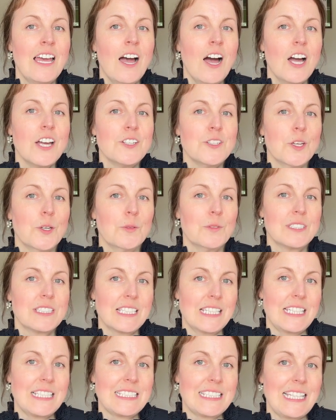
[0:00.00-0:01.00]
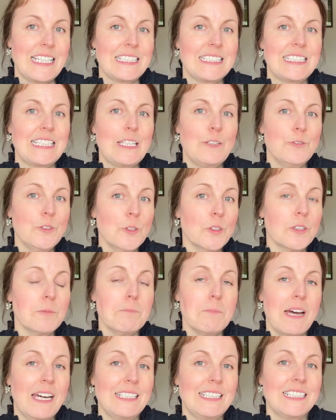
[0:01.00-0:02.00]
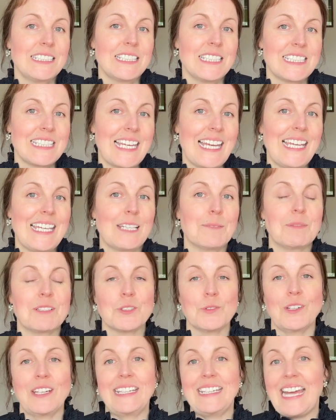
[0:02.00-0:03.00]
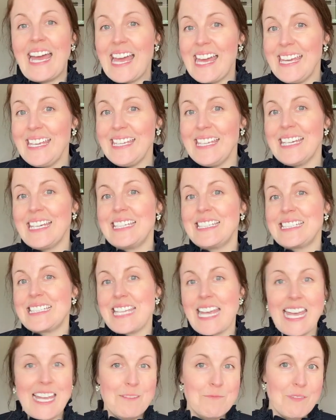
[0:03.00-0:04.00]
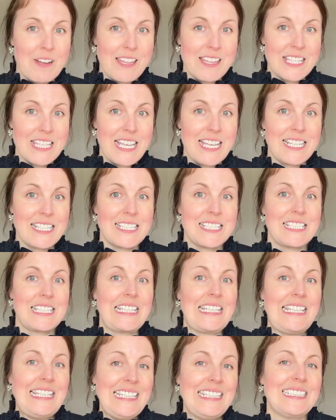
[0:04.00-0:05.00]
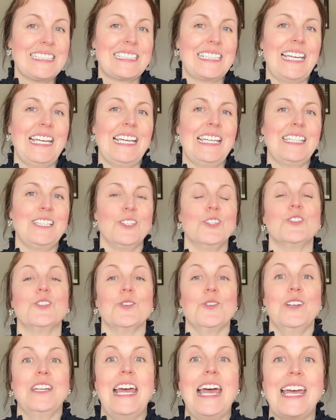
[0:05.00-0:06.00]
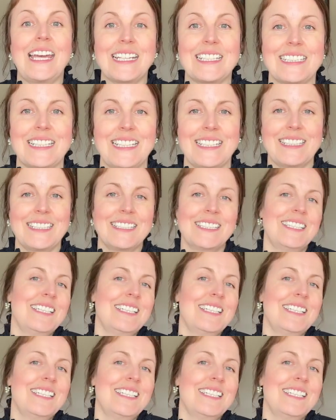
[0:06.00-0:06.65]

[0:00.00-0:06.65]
I noticed that it says if you can manage to take between 8 and 10 breath tests each day, you're doing excellent.